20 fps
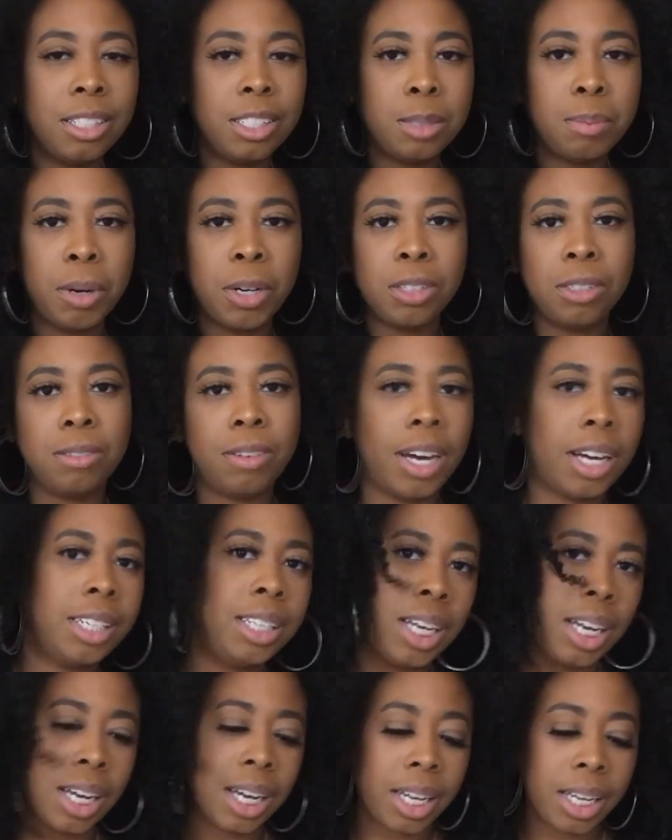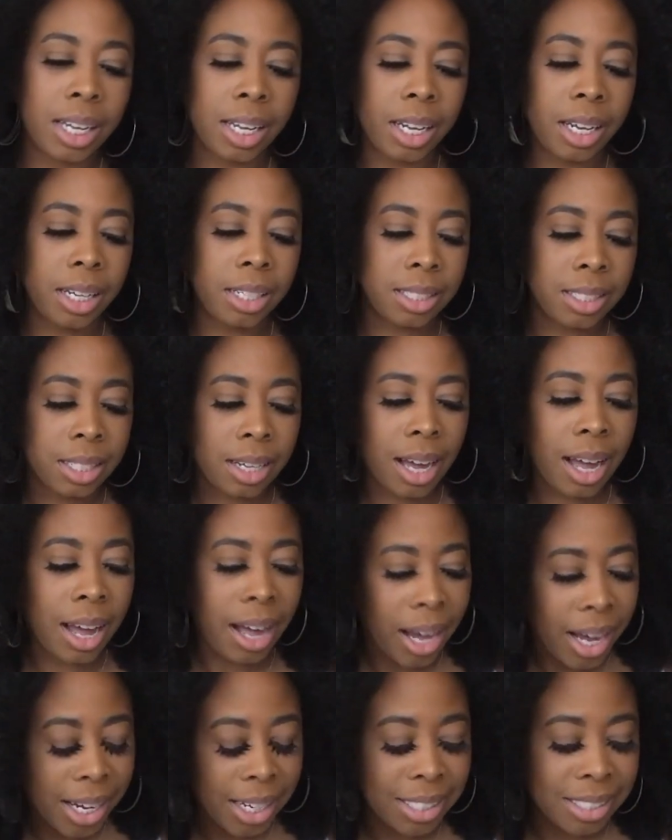birth of idea is,
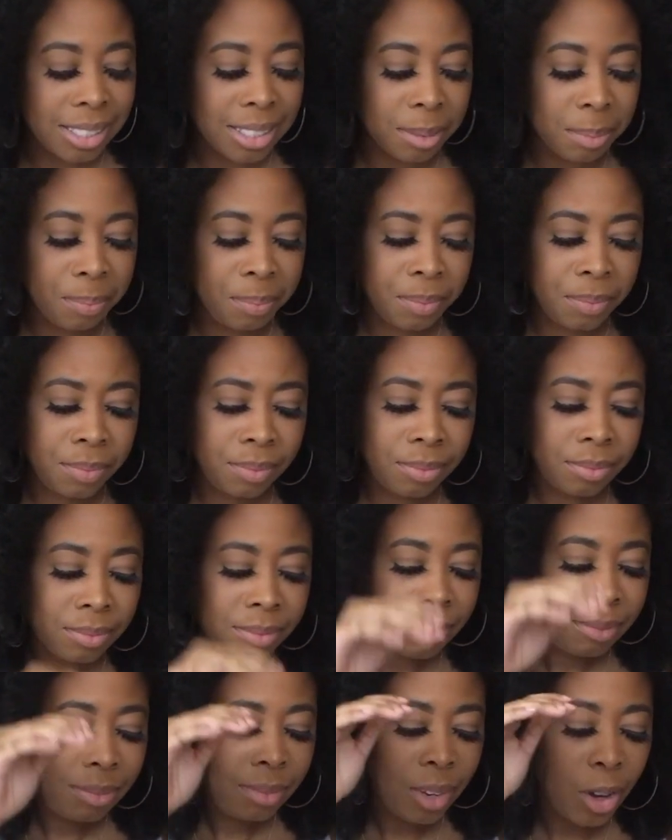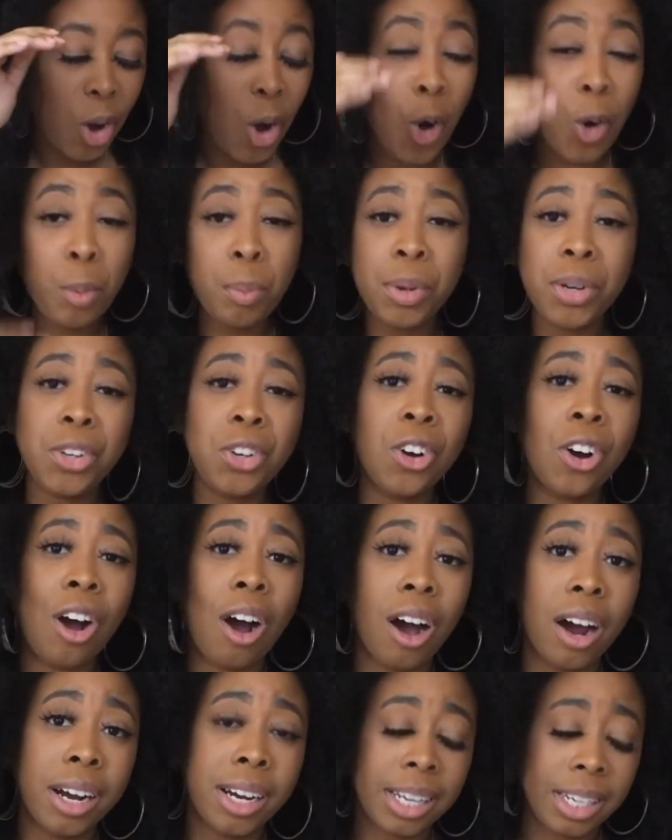guys, open your
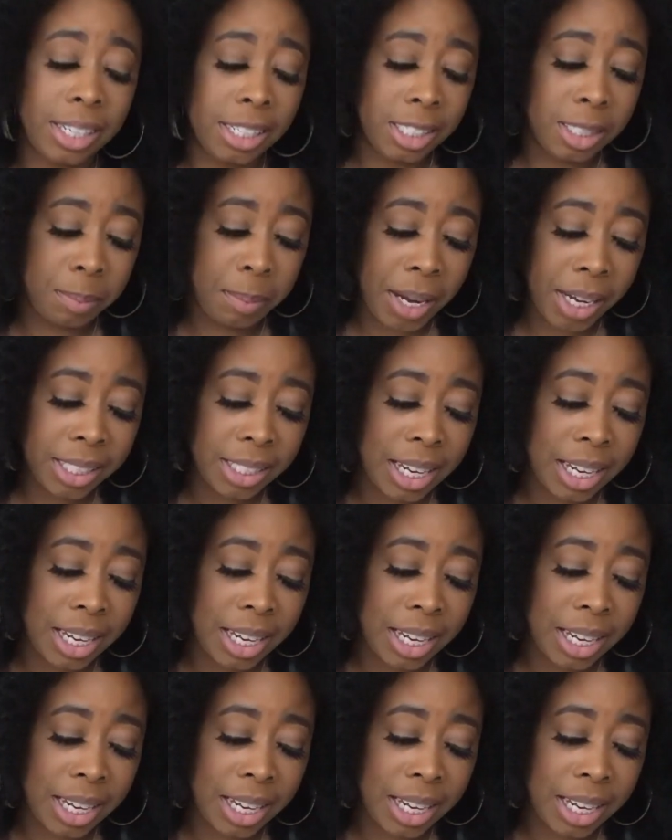heart and expect